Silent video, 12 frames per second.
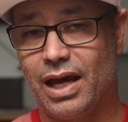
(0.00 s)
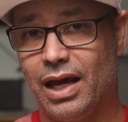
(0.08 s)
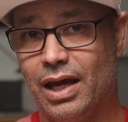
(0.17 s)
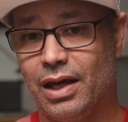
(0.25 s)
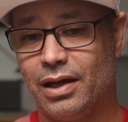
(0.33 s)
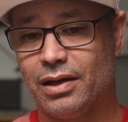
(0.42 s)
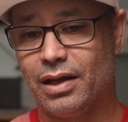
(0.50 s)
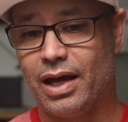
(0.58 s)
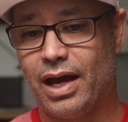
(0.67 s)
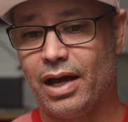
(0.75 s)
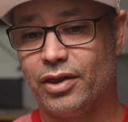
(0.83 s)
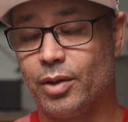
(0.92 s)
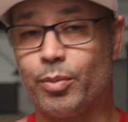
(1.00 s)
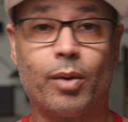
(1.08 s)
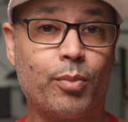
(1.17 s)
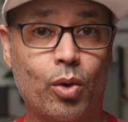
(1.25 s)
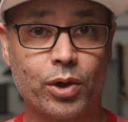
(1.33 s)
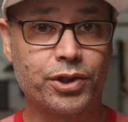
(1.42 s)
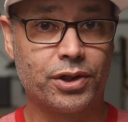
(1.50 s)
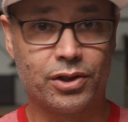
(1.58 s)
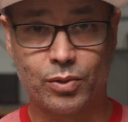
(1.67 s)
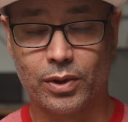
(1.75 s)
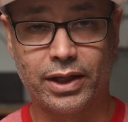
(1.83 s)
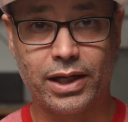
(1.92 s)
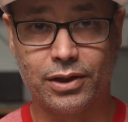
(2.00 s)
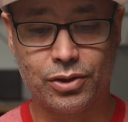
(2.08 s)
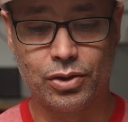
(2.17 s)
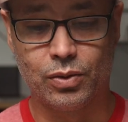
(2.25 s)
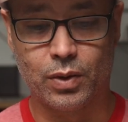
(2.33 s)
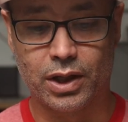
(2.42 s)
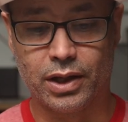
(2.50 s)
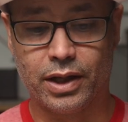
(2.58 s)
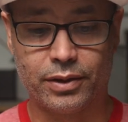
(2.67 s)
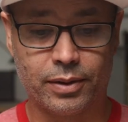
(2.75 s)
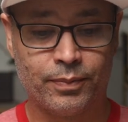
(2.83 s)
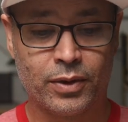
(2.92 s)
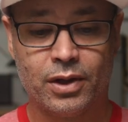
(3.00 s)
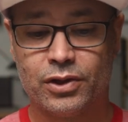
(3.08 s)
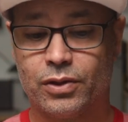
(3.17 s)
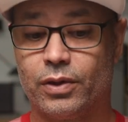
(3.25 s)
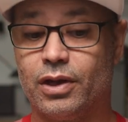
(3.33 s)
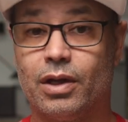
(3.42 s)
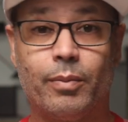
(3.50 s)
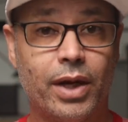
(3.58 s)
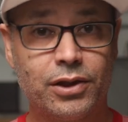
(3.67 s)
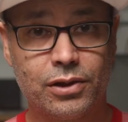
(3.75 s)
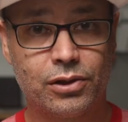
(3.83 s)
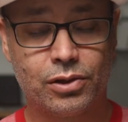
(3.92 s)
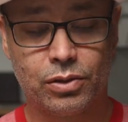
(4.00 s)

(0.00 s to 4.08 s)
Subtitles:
and the proportions related to one another. So the dimensions